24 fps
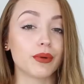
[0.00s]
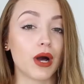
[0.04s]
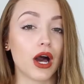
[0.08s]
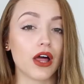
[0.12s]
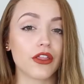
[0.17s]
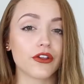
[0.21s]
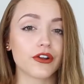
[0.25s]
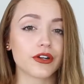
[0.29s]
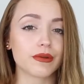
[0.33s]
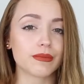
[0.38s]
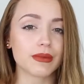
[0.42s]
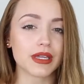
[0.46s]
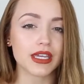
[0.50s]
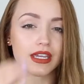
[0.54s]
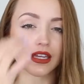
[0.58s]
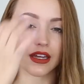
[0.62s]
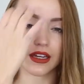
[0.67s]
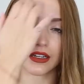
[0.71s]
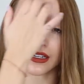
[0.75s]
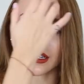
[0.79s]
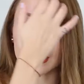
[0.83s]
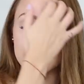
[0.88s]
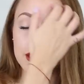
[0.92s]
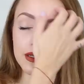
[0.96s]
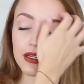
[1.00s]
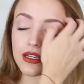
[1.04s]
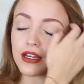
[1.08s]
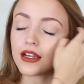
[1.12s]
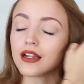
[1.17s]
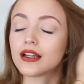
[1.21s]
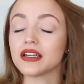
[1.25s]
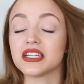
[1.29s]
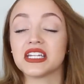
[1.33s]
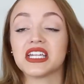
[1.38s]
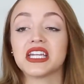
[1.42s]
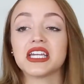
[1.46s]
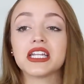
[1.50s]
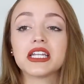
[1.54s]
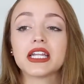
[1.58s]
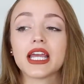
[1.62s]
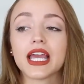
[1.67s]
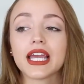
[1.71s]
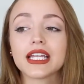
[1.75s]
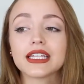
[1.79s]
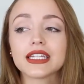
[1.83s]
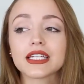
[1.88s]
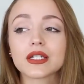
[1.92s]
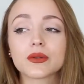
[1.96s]
bothered me on a uh, in
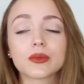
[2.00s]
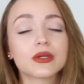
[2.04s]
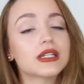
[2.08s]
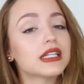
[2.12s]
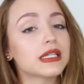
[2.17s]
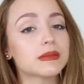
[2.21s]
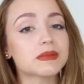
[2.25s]
a liquid